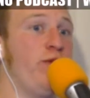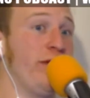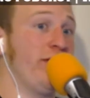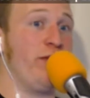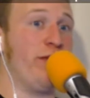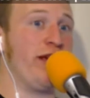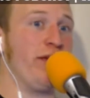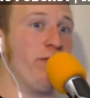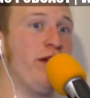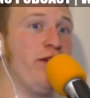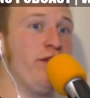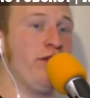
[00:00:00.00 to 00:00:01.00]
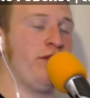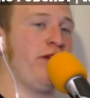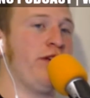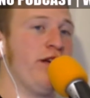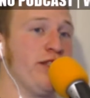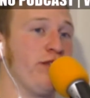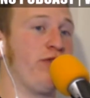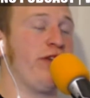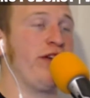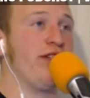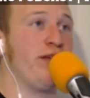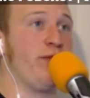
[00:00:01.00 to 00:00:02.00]
one thing we can build is a
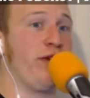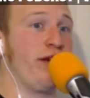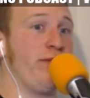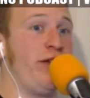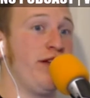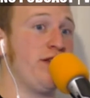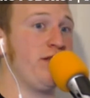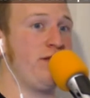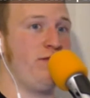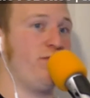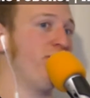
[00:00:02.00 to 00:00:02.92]
freelancing marketplace,